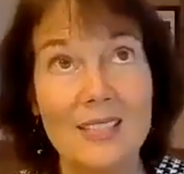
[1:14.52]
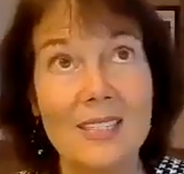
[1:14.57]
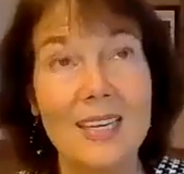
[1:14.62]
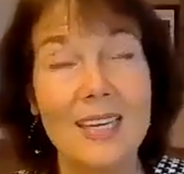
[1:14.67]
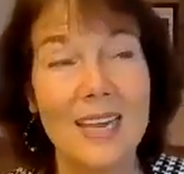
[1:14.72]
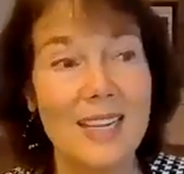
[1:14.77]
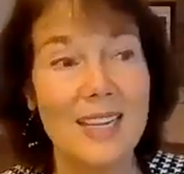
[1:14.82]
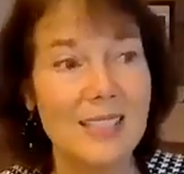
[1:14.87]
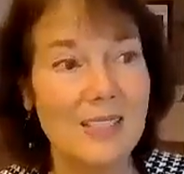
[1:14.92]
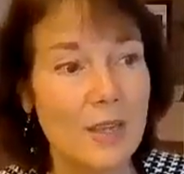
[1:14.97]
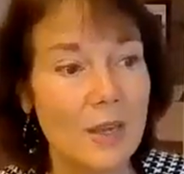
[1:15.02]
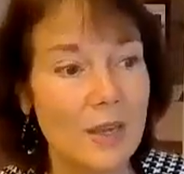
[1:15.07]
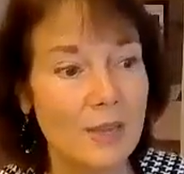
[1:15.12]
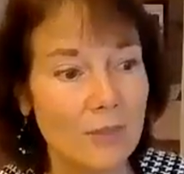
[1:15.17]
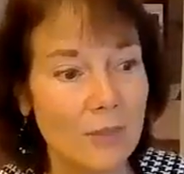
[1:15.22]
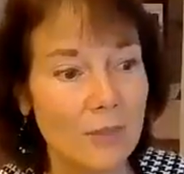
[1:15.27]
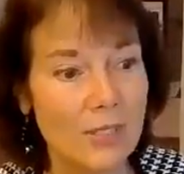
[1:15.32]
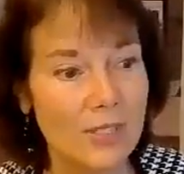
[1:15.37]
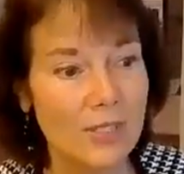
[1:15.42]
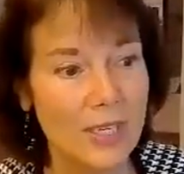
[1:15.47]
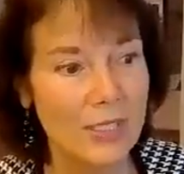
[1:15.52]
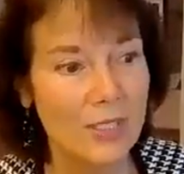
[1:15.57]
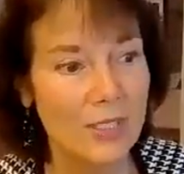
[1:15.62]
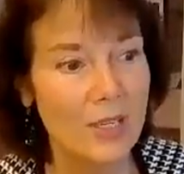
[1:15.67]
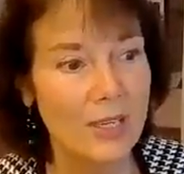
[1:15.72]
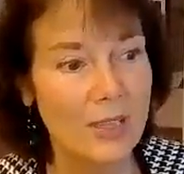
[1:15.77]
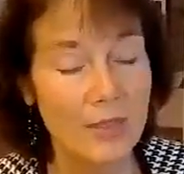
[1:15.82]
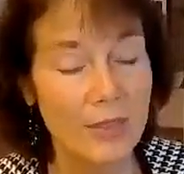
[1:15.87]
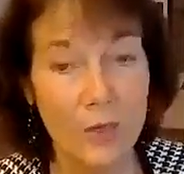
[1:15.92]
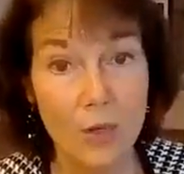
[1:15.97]
today's
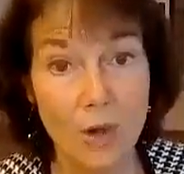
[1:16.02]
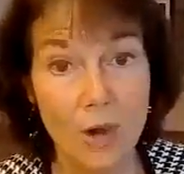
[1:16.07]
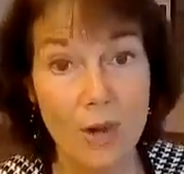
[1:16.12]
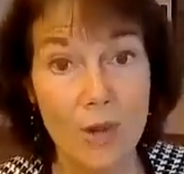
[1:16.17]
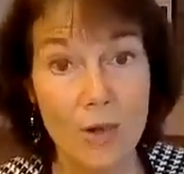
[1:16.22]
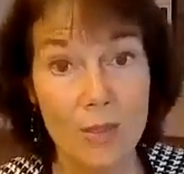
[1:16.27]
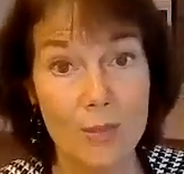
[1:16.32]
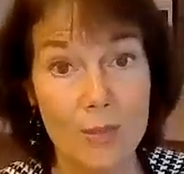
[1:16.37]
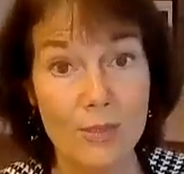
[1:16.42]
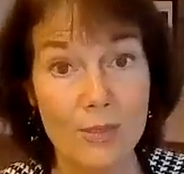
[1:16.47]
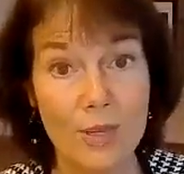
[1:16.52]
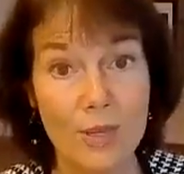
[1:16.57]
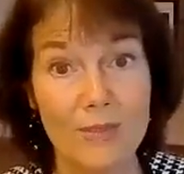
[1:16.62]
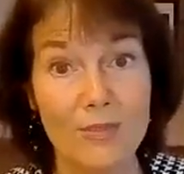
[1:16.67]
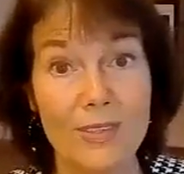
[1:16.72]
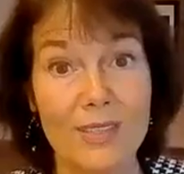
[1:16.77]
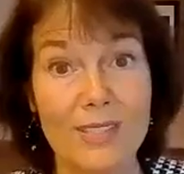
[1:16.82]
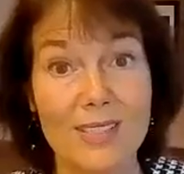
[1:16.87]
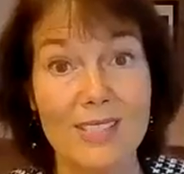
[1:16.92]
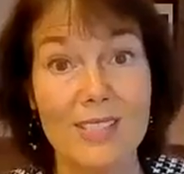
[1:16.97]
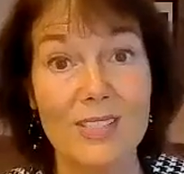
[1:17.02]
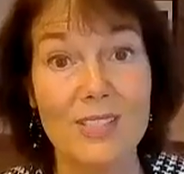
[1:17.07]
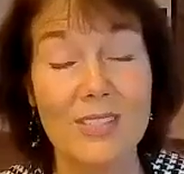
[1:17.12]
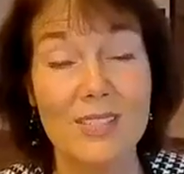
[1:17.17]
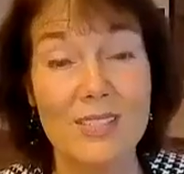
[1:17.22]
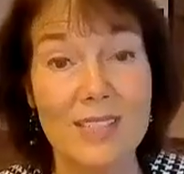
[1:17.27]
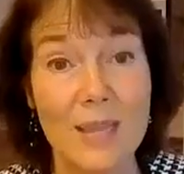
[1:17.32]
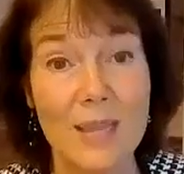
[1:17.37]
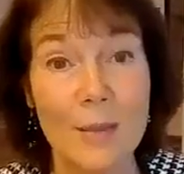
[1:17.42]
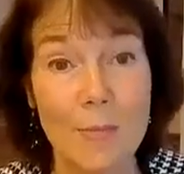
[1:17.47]
conversation, and there are those
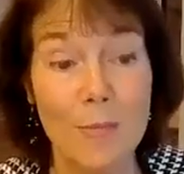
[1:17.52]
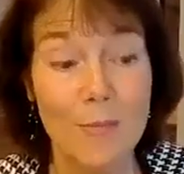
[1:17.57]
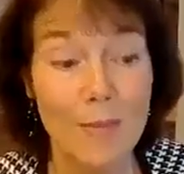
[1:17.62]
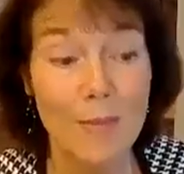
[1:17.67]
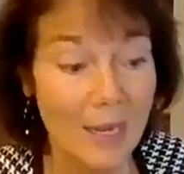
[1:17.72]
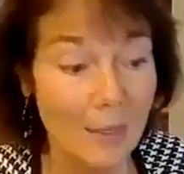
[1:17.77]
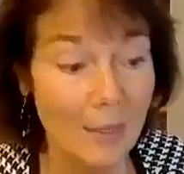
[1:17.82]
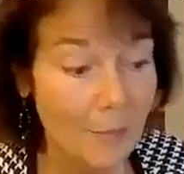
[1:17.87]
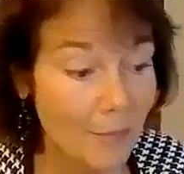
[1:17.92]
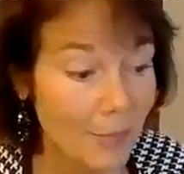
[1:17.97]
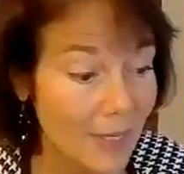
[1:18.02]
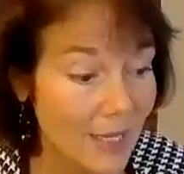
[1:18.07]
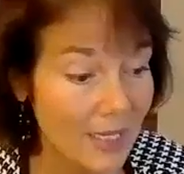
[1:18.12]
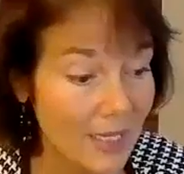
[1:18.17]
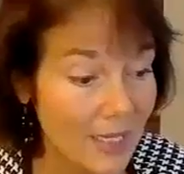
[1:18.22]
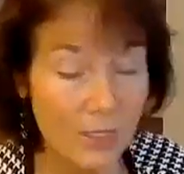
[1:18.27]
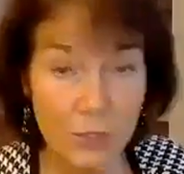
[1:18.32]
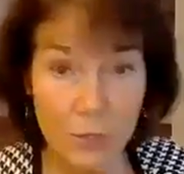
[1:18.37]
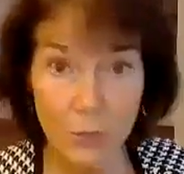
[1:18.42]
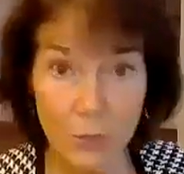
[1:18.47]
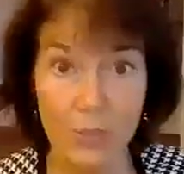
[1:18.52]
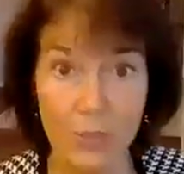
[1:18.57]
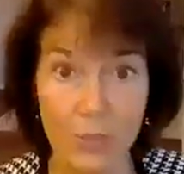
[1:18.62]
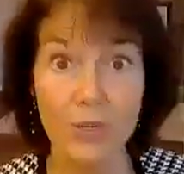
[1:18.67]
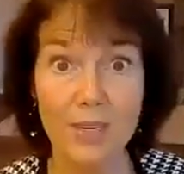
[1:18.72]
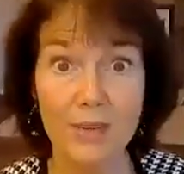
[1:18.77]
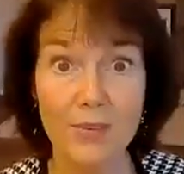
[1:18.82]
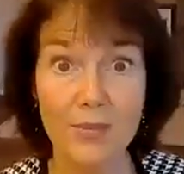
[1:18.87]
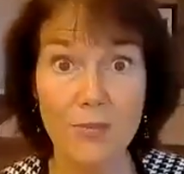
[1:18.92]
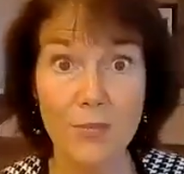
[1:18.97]
conversations that might be
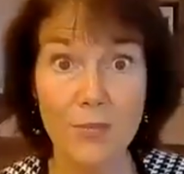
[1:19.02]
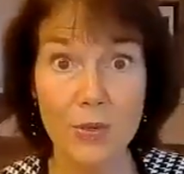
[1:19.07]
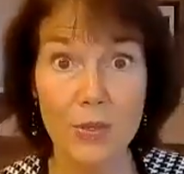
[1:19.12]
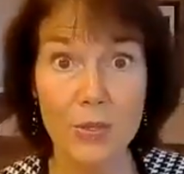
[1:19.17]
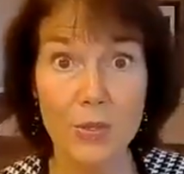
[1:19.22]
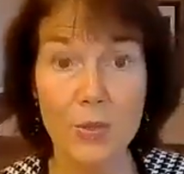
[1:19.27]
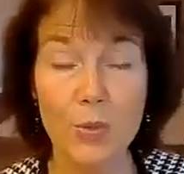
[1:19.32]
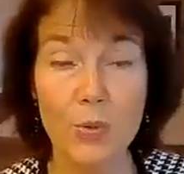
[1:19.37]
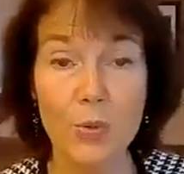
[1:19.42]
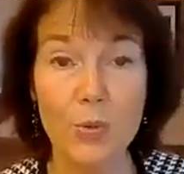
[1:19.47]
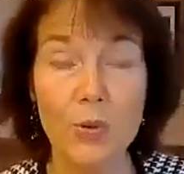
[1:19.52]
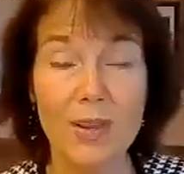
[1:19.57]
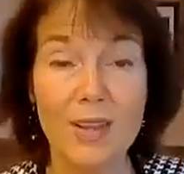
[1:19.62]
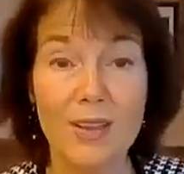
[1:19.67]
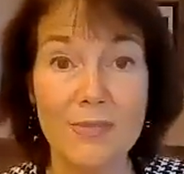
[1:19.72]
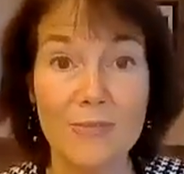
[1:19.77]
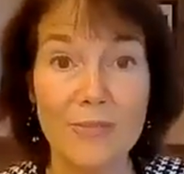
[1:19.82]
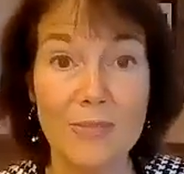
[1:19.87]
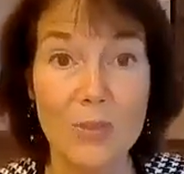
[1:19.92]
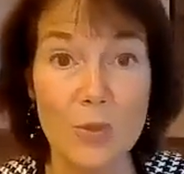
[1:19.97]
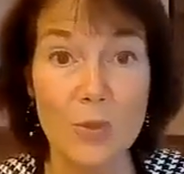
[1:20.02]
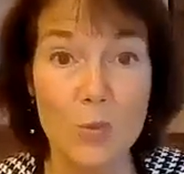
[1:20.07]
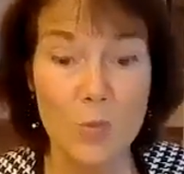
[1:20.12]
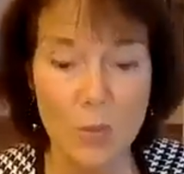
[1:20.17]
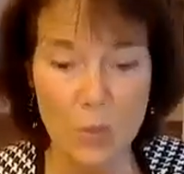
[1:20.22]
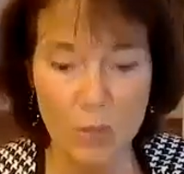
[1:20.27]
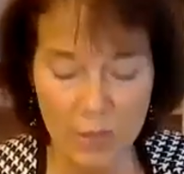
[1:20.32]
triggering for you if you